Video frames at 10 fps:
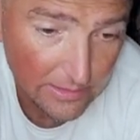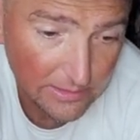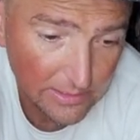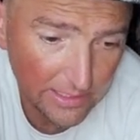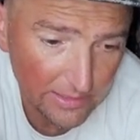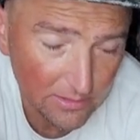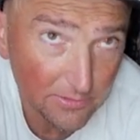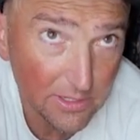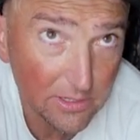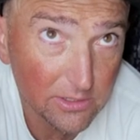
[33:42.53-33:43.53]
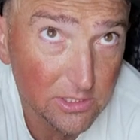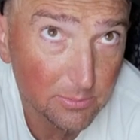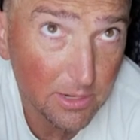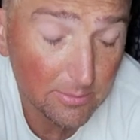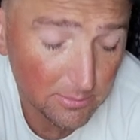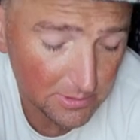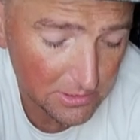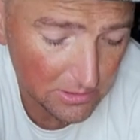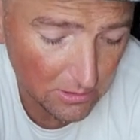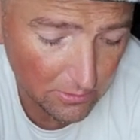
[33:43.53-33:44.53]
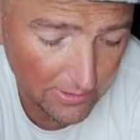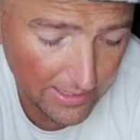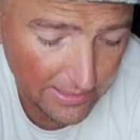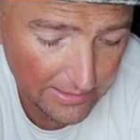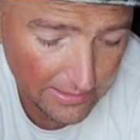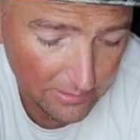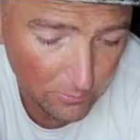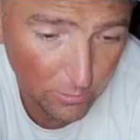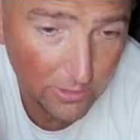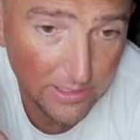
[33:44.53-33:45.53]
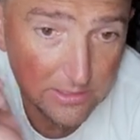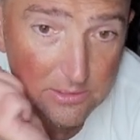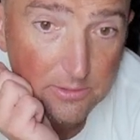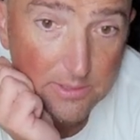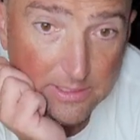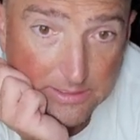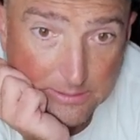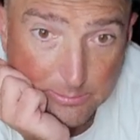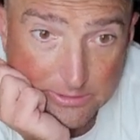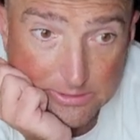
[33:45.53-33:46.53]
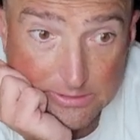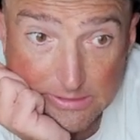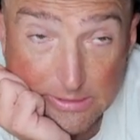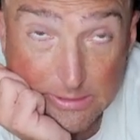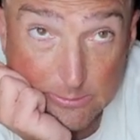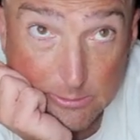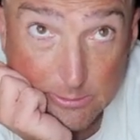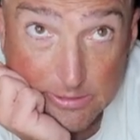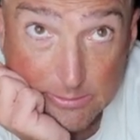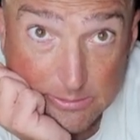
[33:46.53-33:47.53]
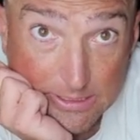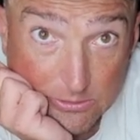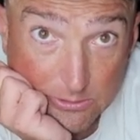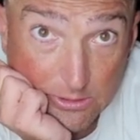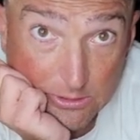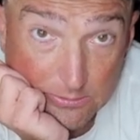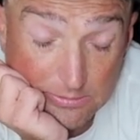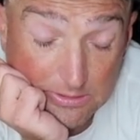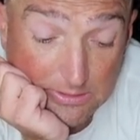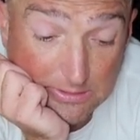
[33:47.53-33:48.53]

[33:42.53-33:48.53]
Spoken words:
Jen has a video she'll probably show that working. So, what we did was I drove